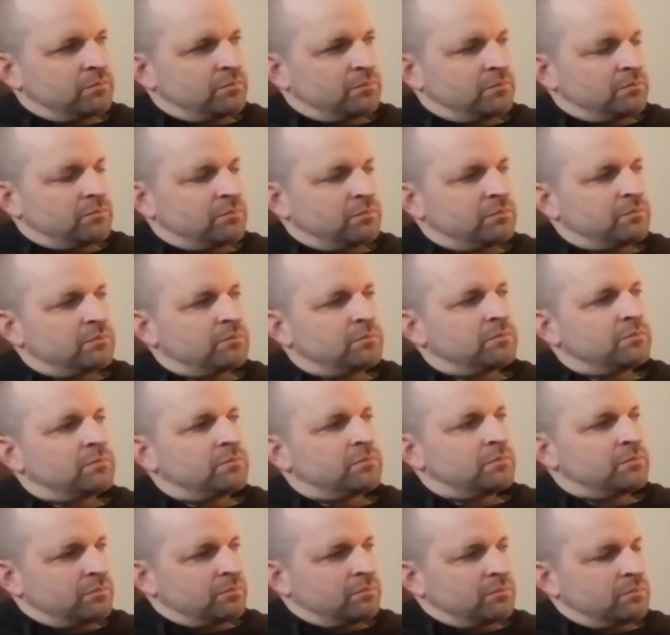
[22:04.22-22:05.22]

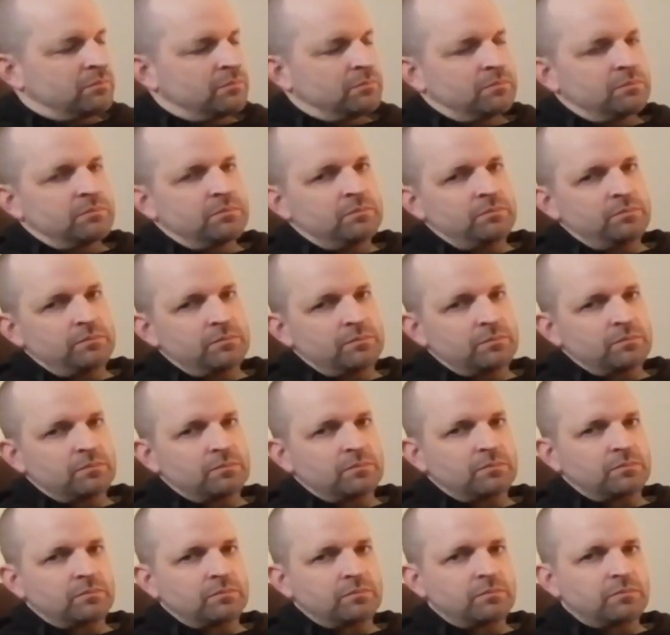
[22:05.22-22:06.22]

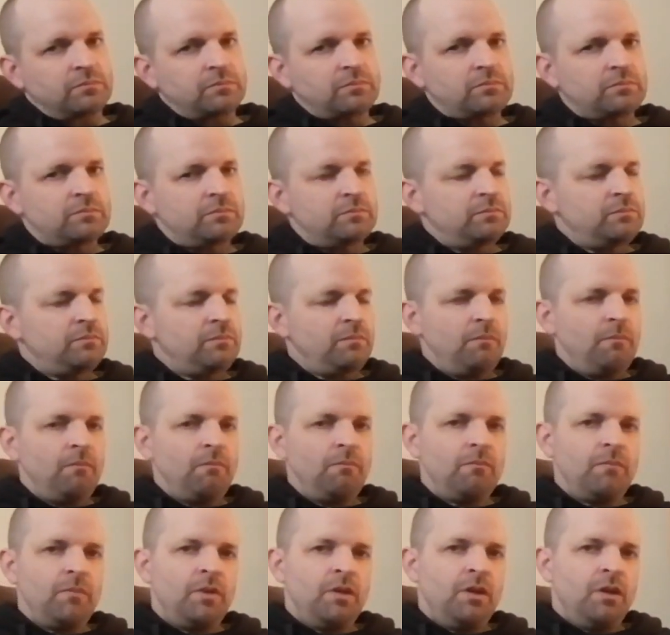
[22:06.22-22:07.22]

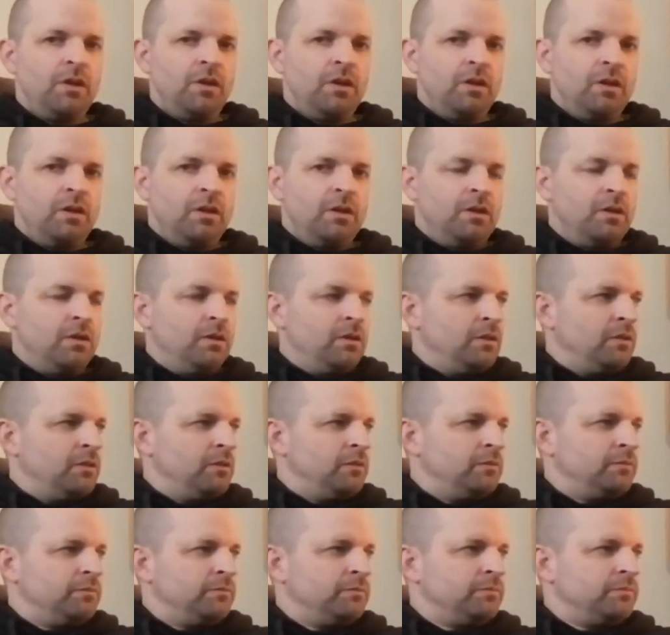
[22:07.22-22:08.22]

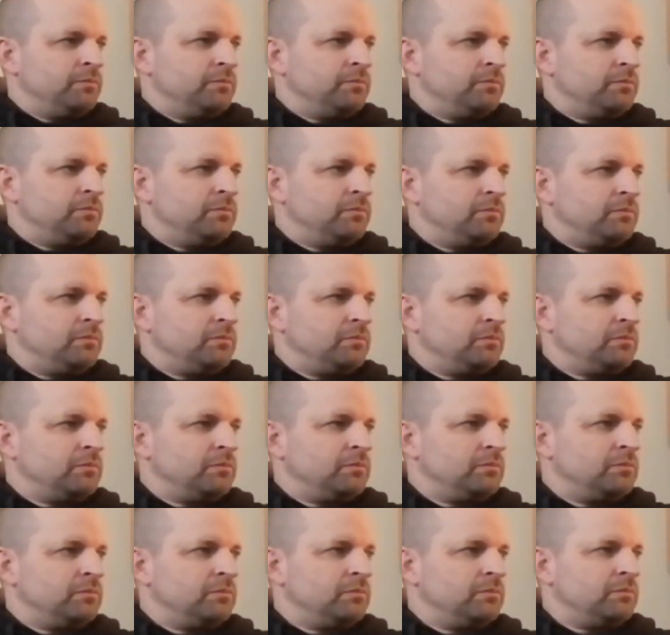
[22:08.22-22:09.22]

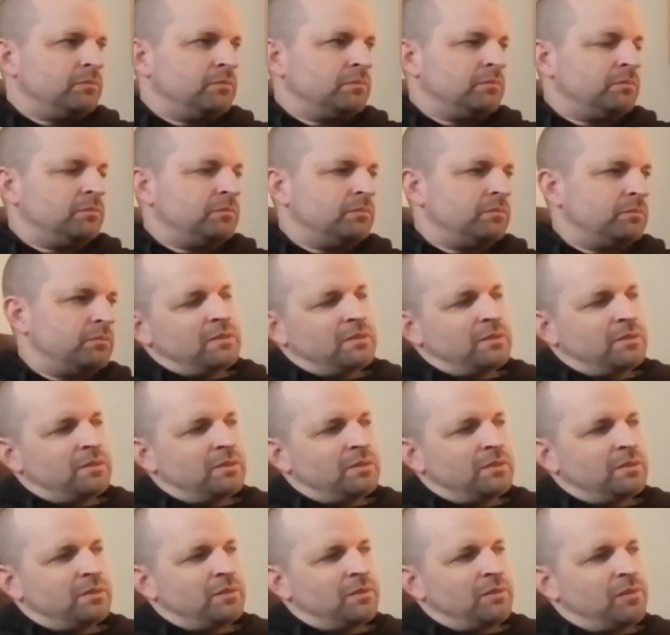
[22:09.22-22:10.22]

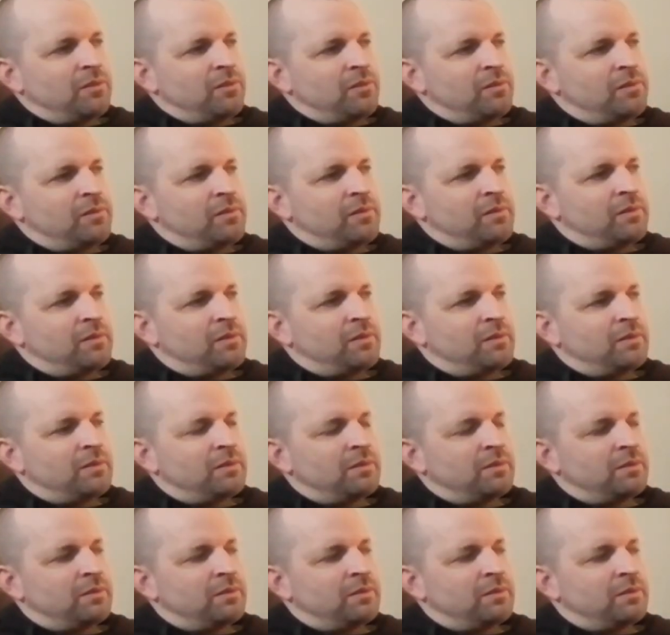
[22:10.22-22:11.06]
The person shown says nothing.